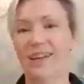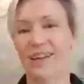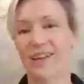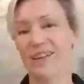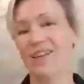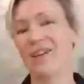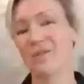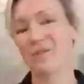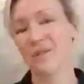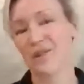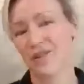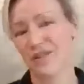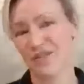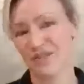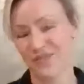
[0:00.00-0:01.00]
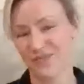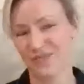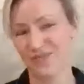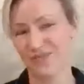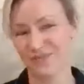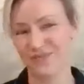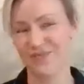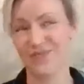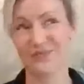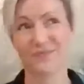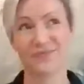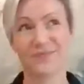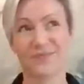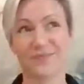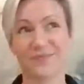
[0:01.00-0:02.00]
You know what?
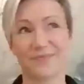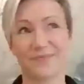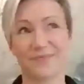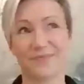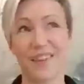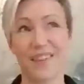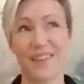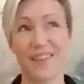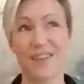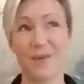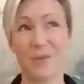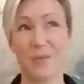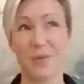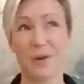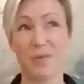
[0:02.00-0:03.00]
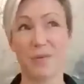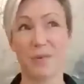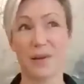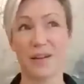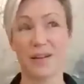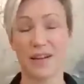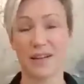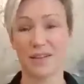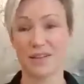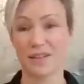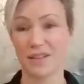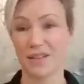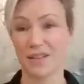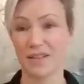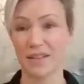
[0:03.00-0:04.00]
I think we probably can answer
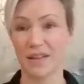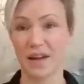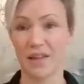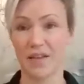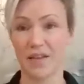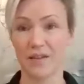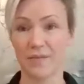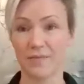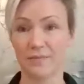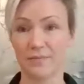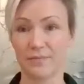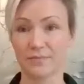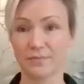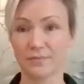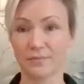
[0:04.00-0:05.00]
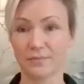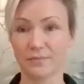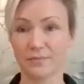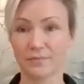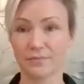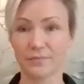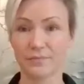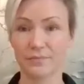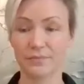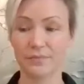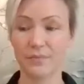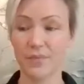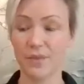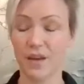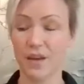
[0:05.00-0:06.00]
this together.
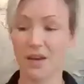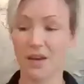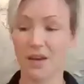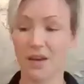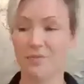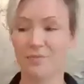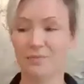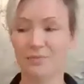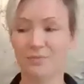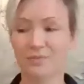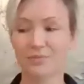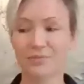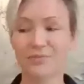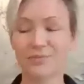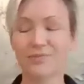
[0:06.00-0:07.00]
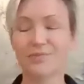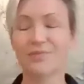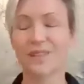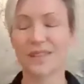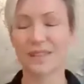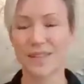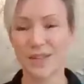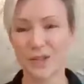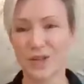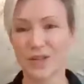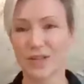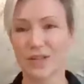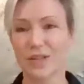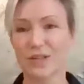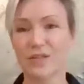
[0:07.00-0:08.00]
But it's
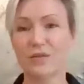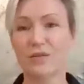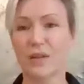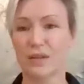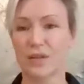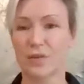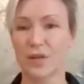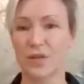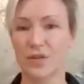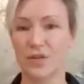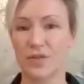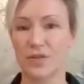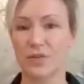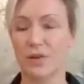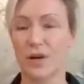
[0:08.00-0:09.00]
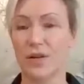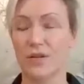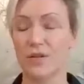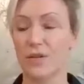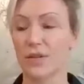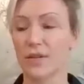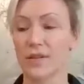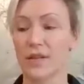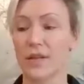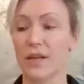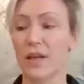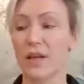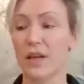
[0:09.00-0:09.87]
interesting. These two next questions are quite interesting.